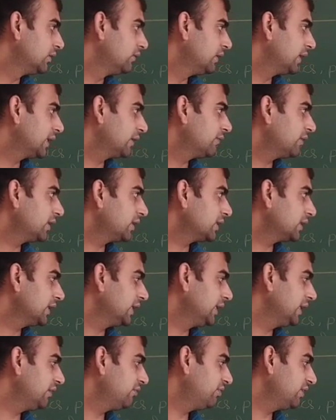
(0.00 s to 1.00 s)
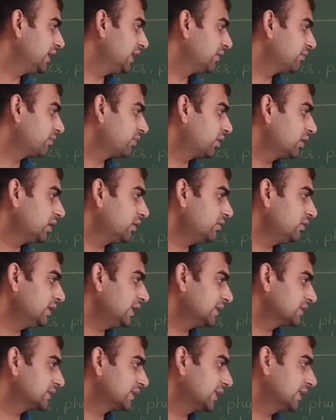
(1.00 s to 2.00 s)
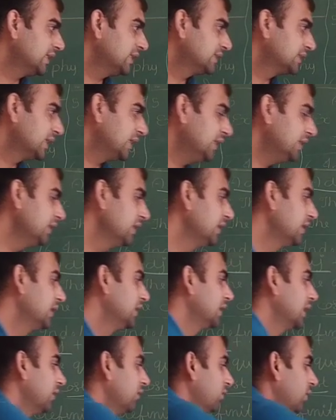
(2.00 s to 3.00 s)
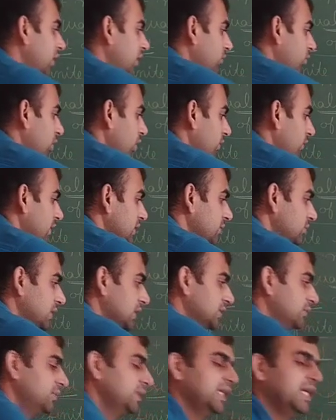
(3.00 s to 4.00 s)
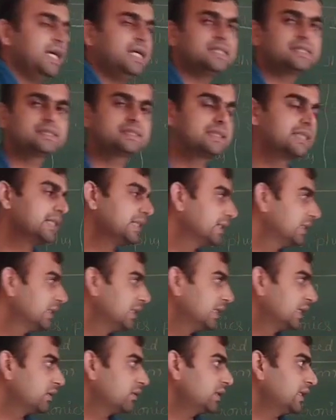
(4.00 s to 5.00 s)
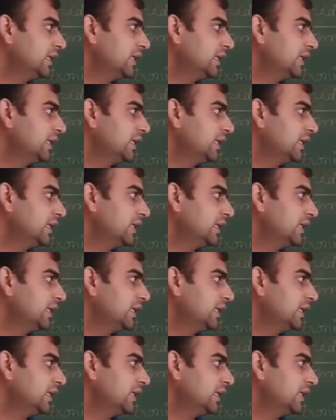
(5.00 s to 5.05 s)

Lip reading: Wherever indefinite pronoun, that's the reason the verb always must be a singular.